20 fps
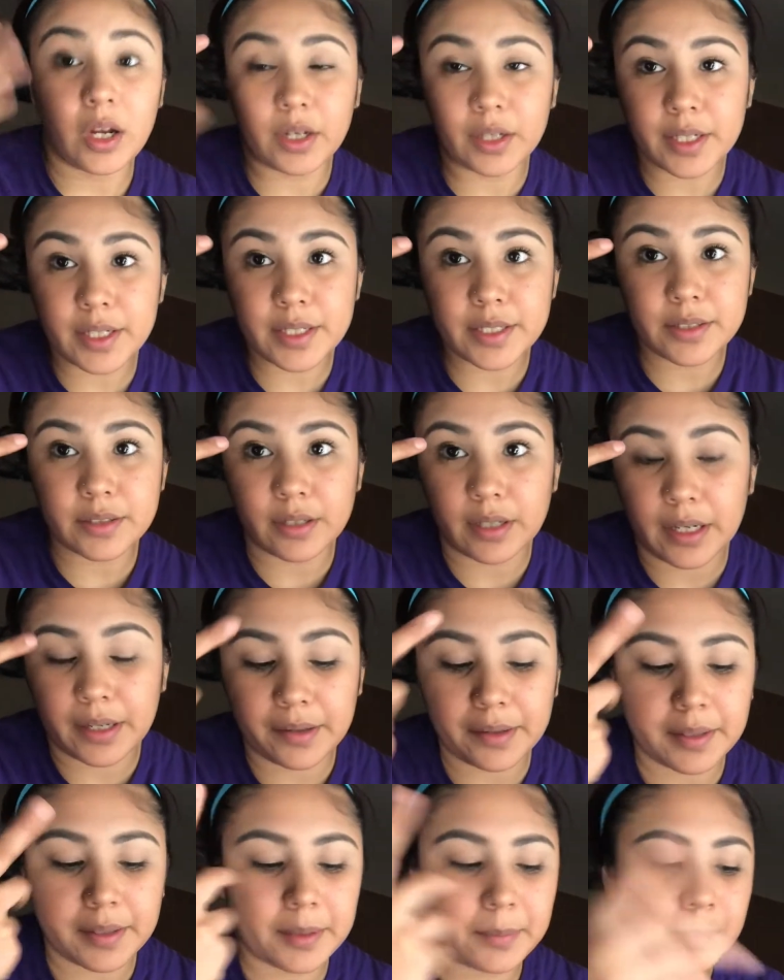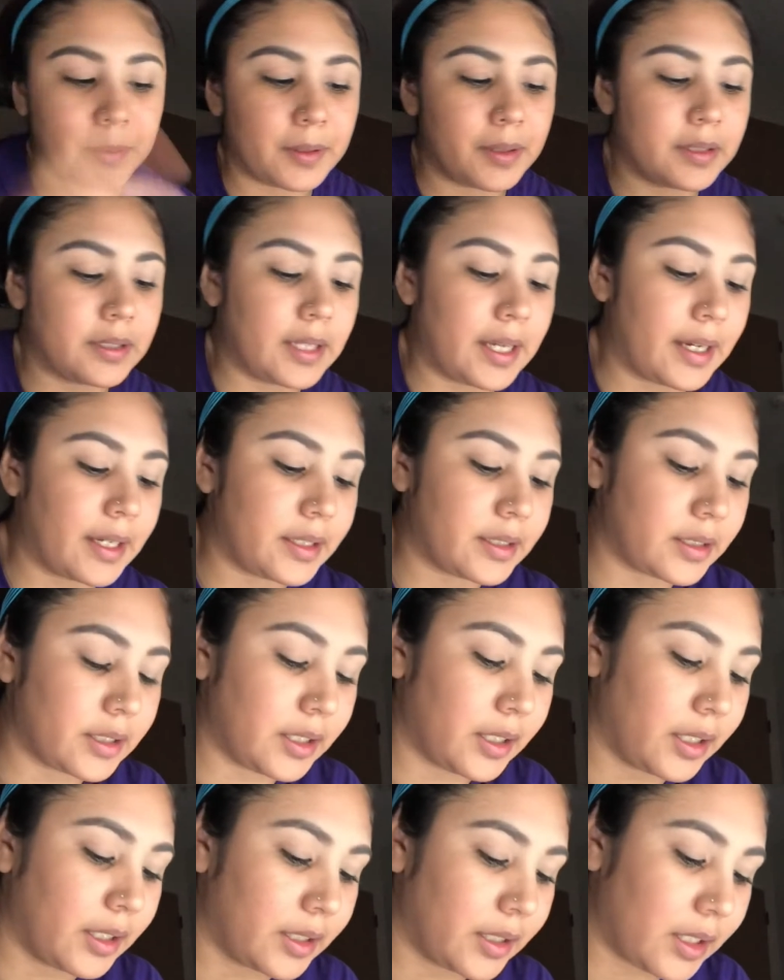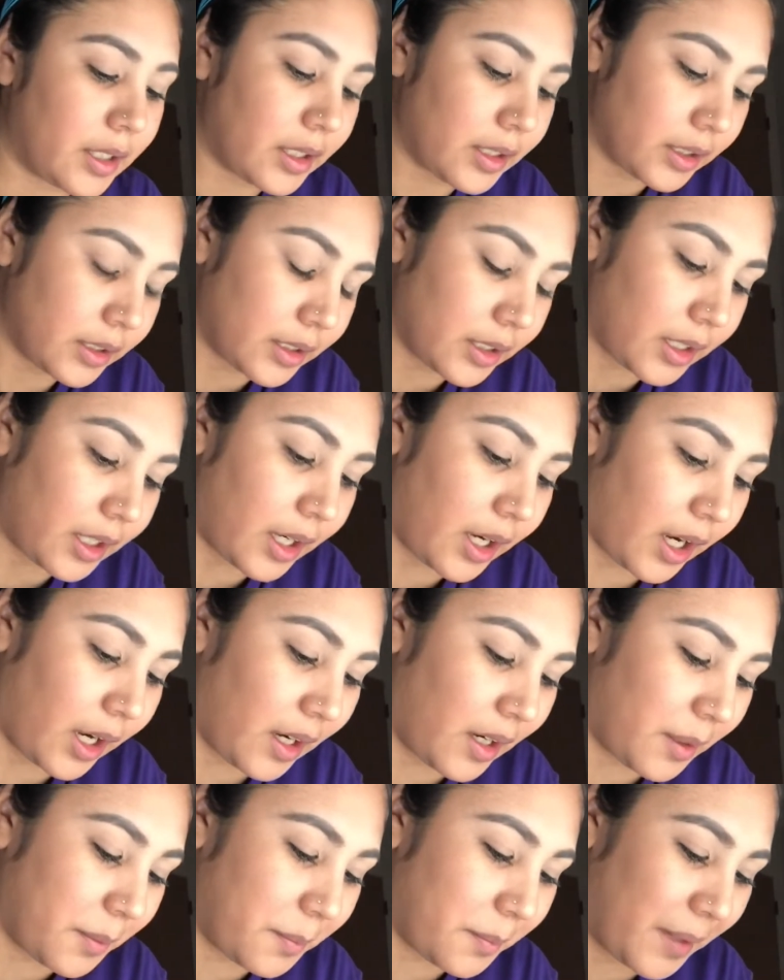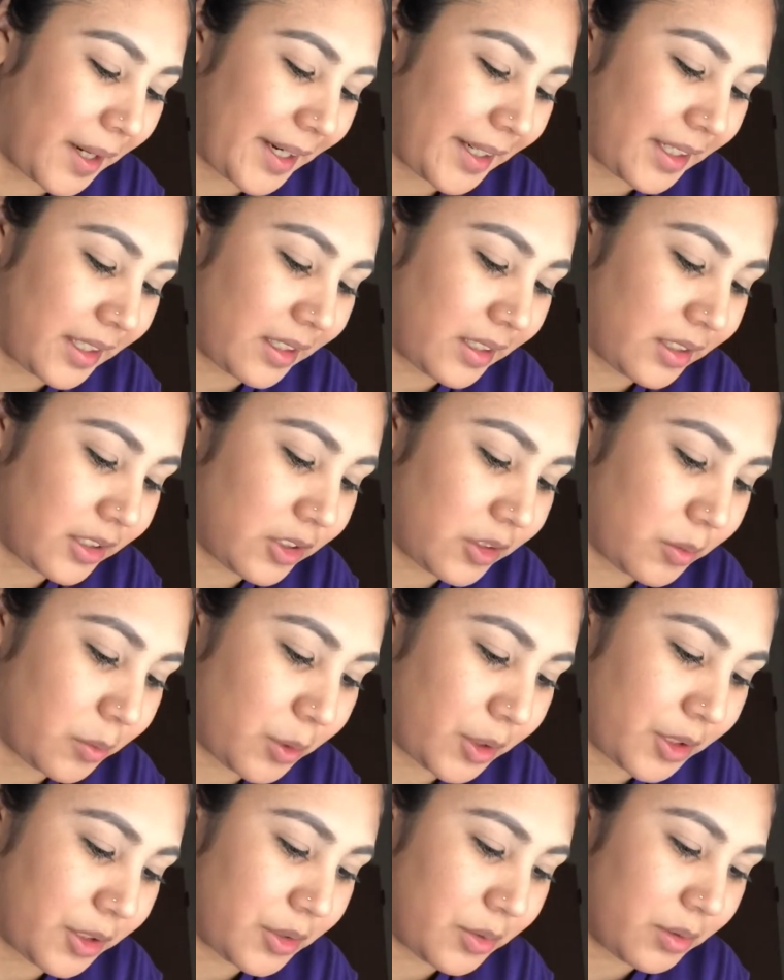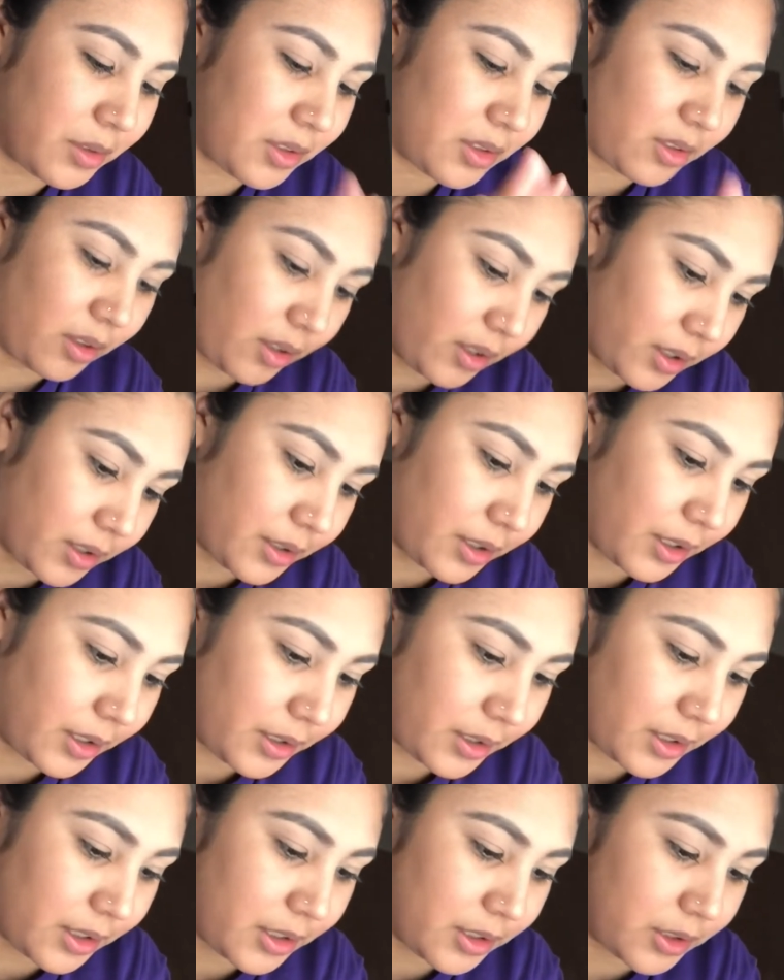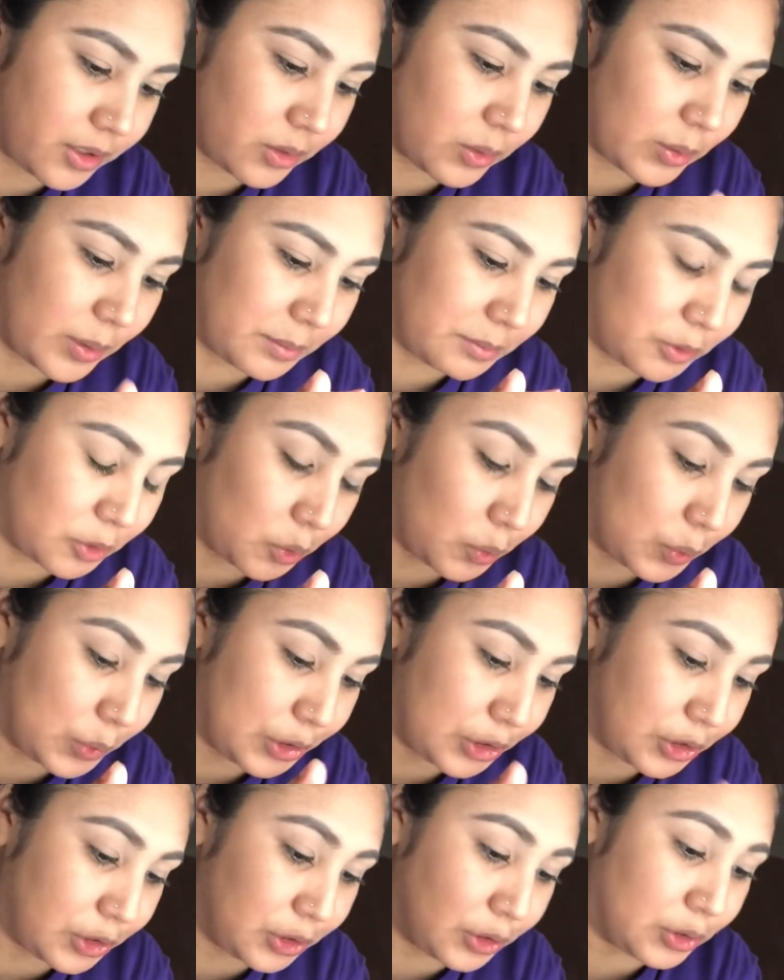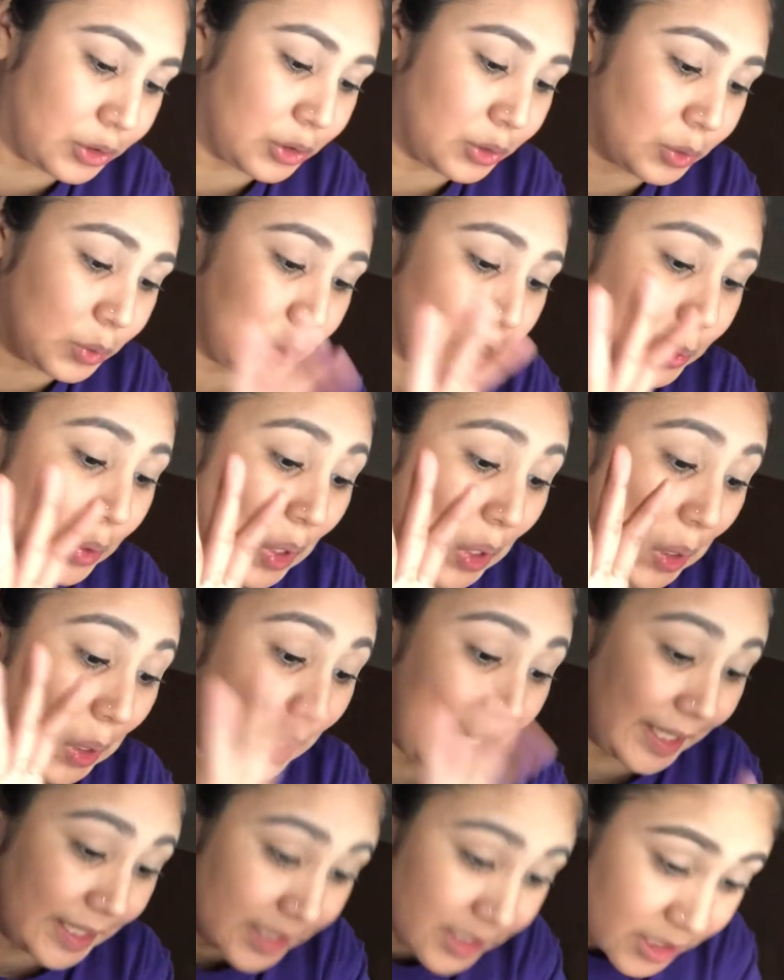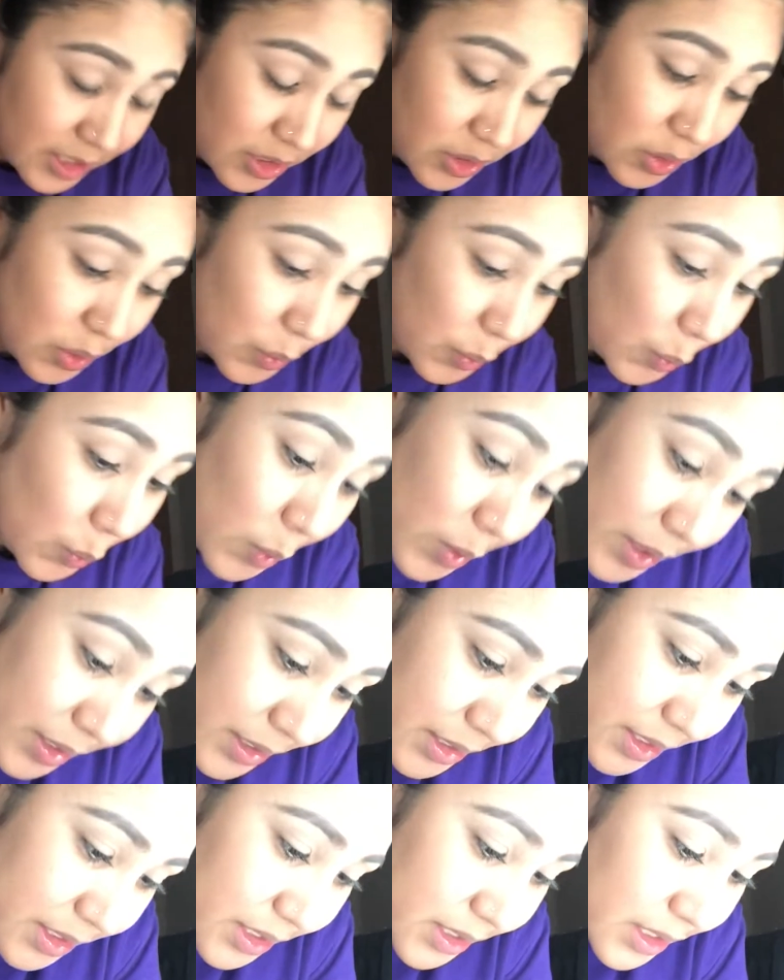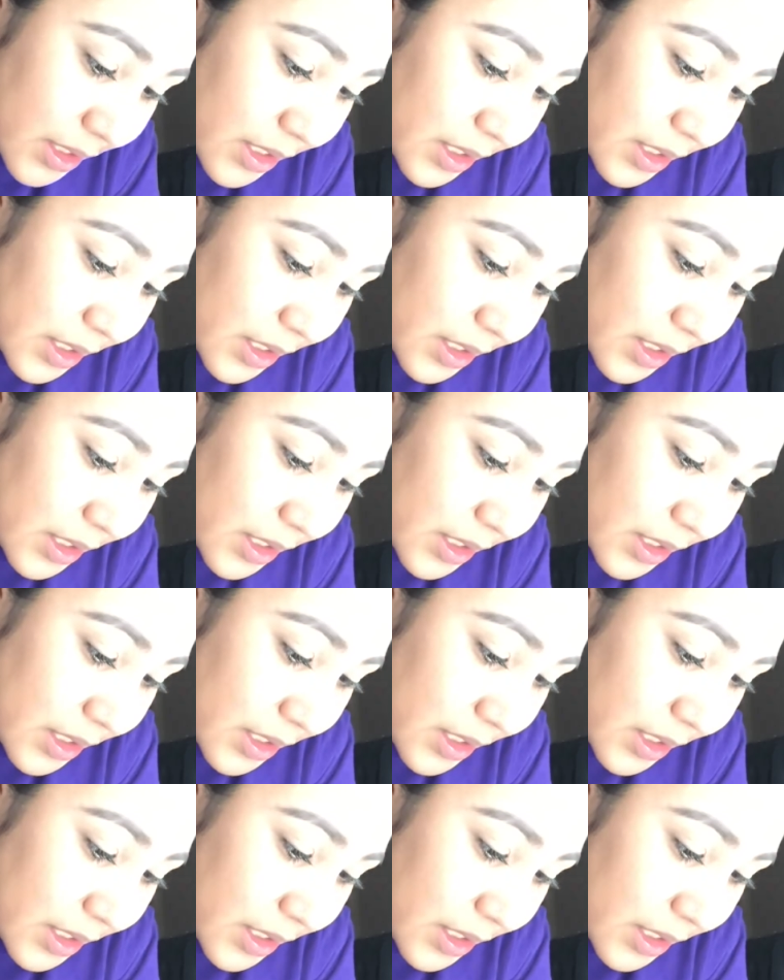Okay, so I already put that color. I kind of don't want to do a dark color, so I'm going to do the lightest one.